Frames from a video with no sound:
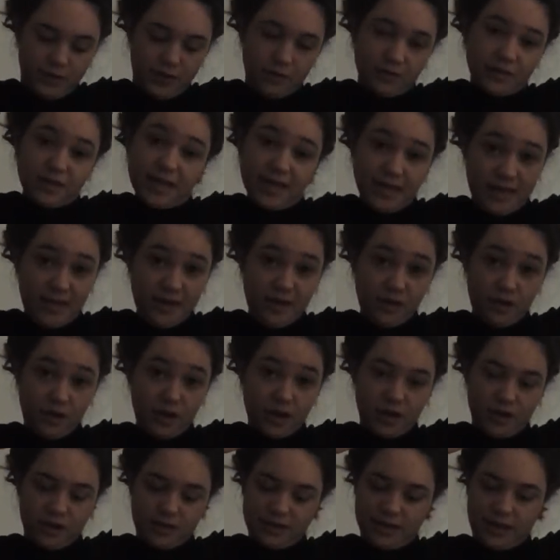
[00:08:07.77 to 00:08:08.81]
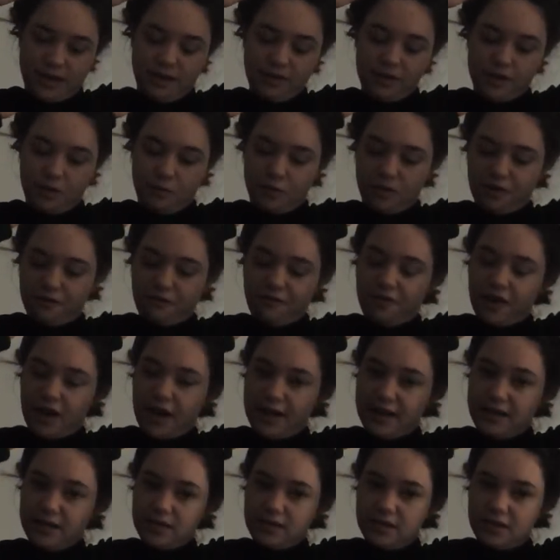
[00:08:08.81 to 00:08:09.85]
when you're taking your curls out, you want to
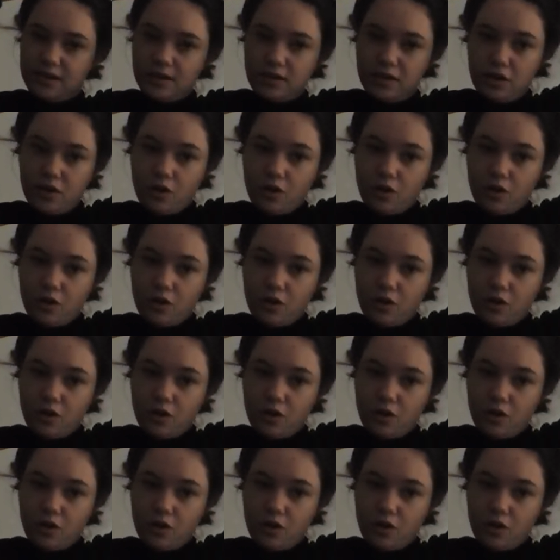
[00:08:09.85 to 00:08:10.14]
find